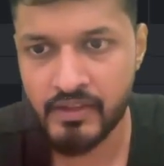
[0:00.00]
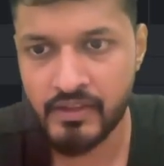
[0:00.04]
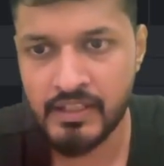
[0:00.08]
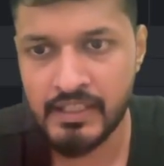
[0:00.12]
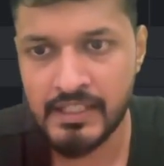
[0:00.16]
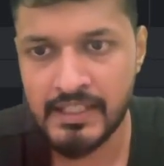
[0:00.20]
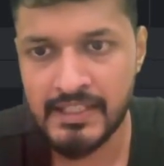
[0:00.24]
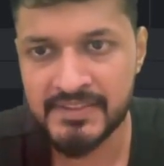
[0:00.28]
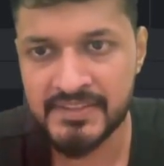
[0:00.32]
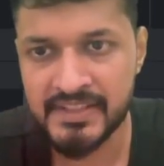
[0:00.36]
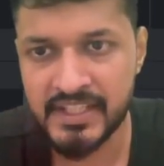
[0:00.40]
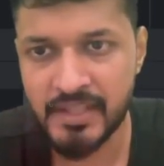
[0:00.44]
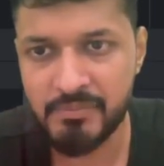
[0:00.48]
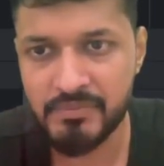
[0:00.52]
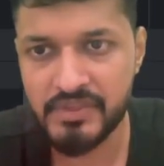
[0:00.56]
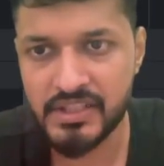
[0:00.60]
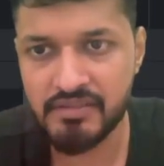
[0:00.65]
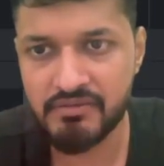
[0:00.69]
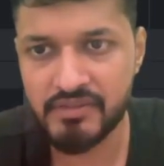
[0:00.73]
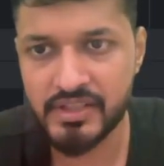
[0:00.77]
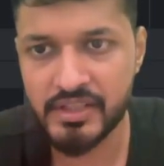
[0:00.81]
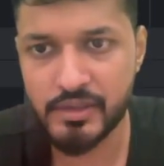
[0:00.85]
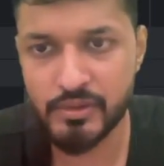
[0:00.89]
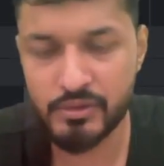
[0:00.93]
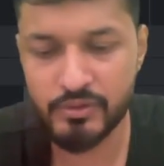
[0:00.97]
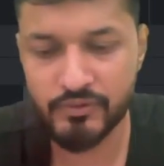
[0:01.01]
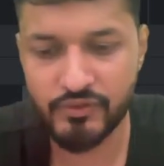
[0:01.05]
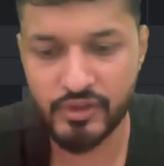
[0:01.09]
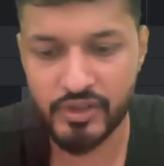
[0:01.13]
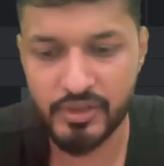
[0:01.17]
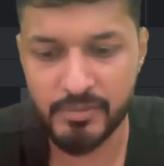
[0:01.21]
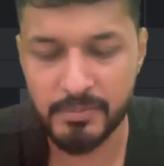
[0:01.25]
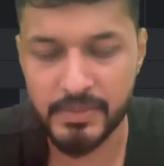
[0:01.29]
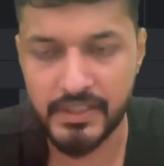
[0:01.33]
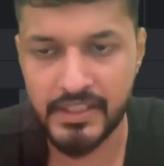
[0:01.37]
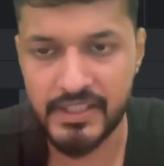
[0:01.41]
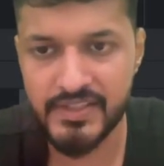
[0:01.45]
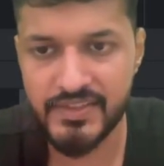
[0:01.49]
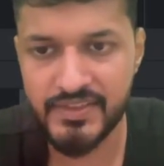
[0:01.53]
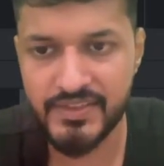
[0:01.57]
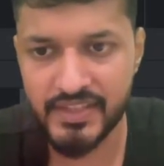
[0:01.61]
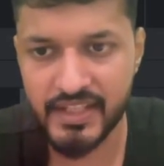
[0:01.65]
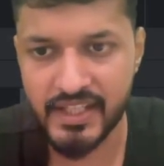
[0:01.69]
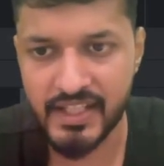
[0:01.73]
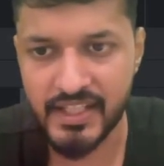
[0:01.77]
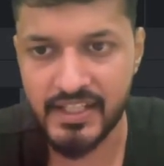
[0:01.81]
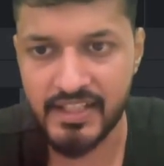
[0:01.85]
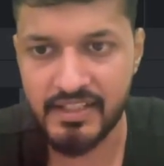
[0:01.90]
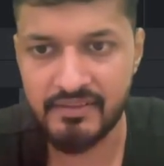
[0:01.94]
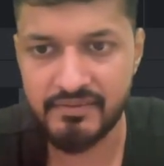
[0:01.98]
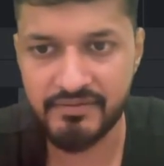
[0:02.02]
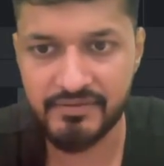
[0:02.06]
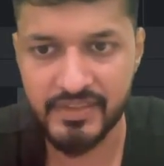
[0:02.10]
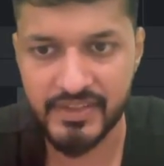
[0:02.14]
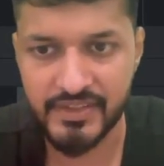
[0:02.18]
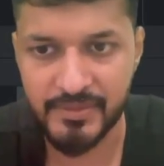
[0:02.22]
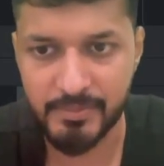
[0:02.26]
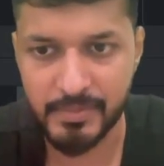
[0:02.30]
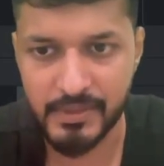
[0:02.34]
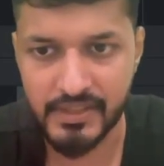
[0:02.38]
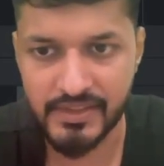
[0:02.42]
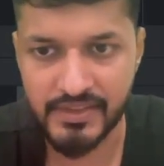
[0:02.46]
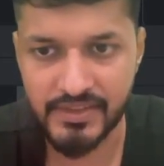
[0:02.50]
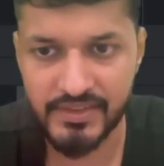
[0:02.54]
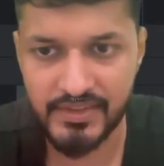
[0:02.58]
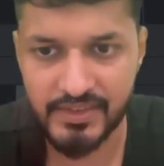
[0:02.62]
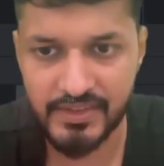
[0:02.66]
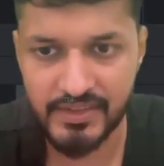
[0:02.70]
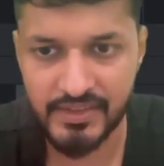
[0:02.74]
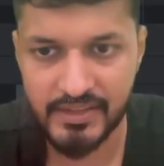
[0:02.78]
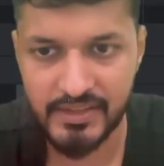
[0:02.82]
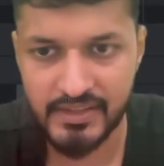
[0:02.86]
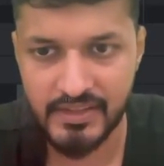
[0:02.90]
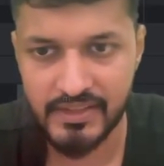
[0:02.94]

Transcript: Same thing we'll do for buzz and FizzBuzz.